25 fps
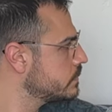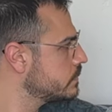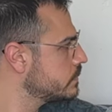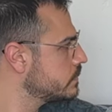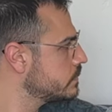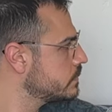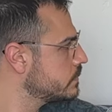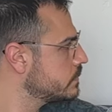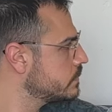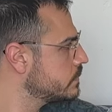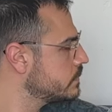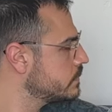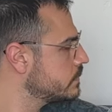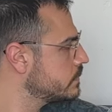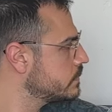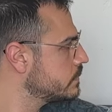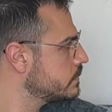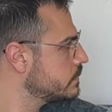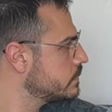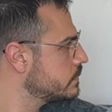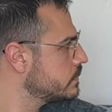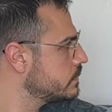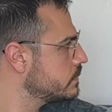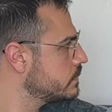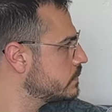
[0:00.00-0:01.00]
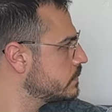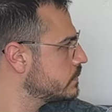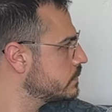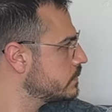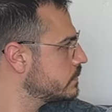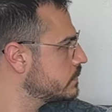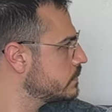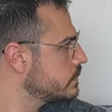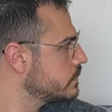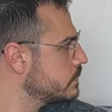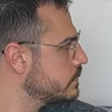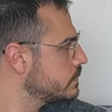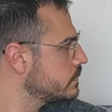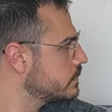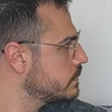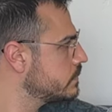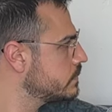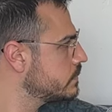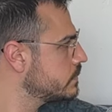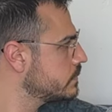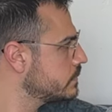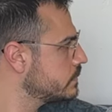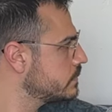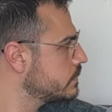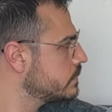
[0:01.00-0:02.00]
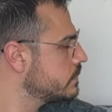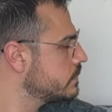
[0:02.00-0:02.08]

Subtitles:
(silent)